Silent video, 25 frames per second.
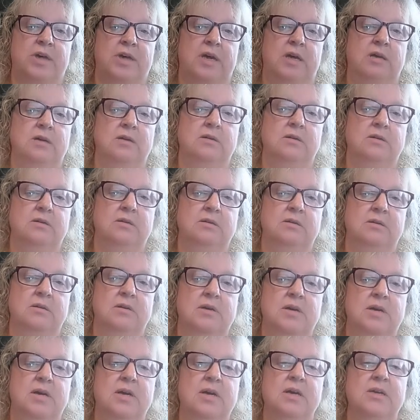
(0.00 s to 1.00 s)
thing.
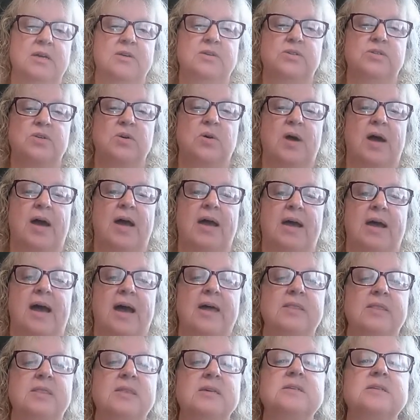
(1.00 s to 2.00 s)
So I
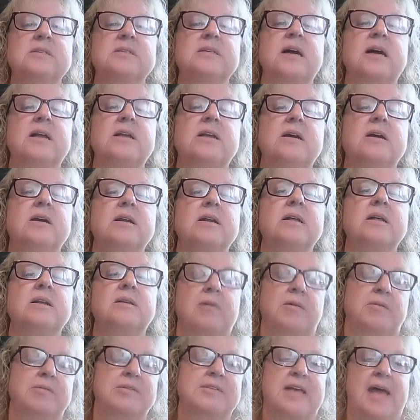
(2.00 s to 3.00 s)
got this side done and
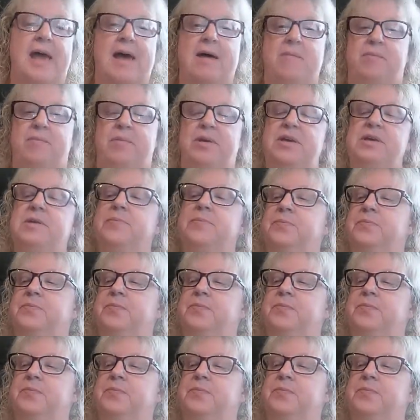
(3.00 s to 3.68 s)
I was happy.